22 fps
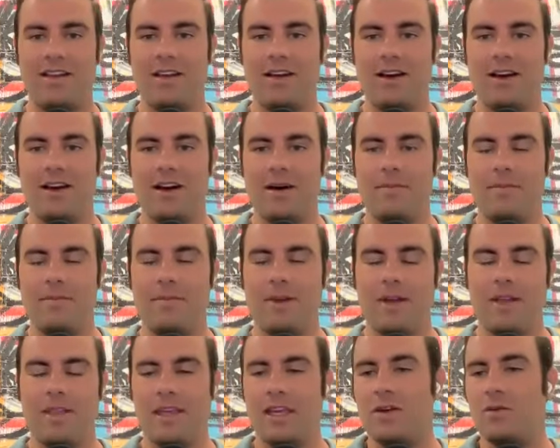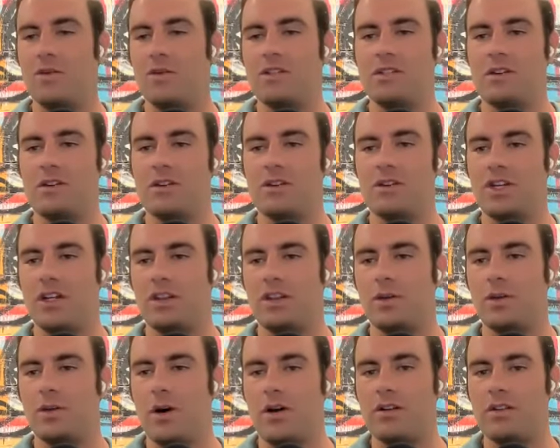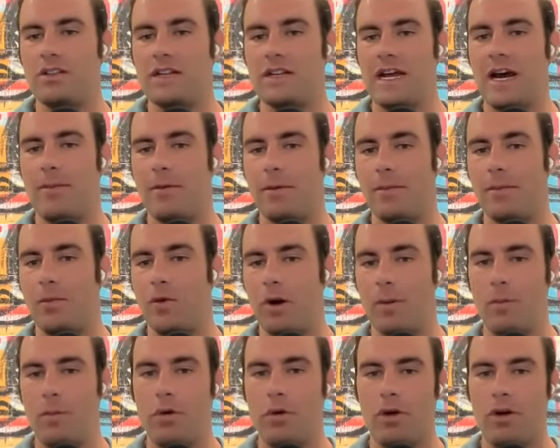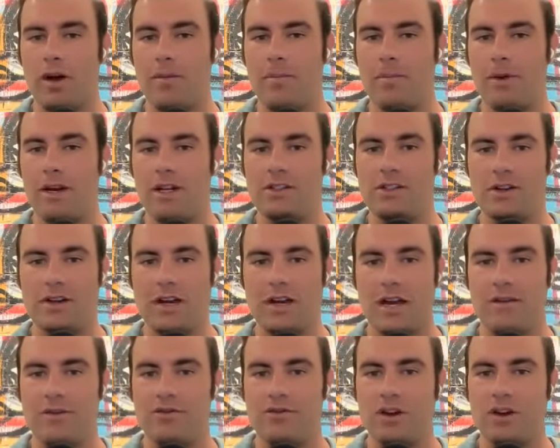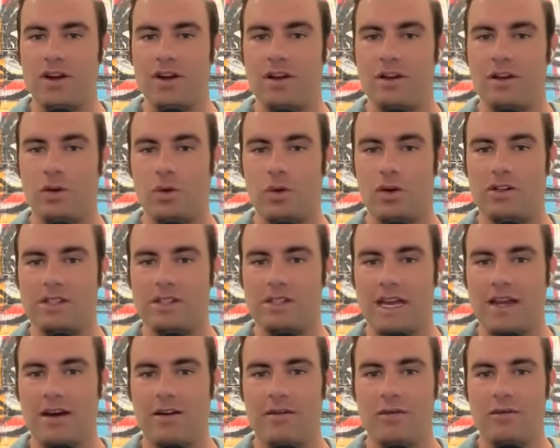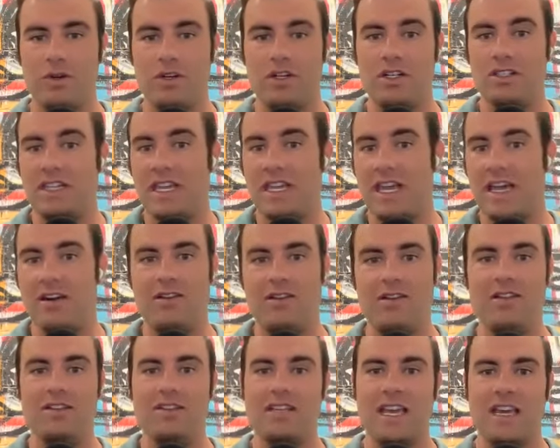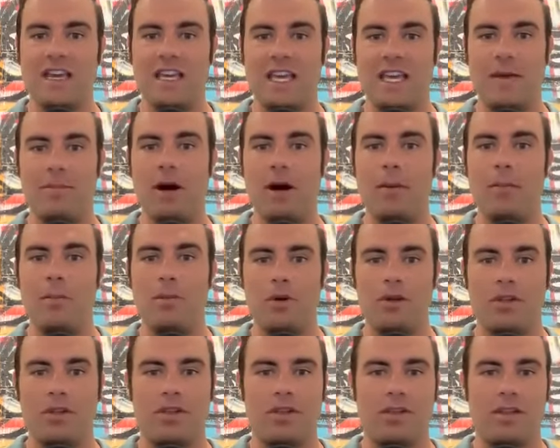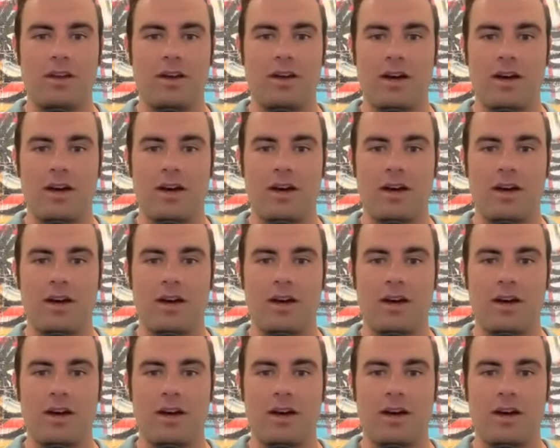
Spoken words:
I think it would still shake the waters now, but more and more companies are kind of trending towards that of you just can't keep up with,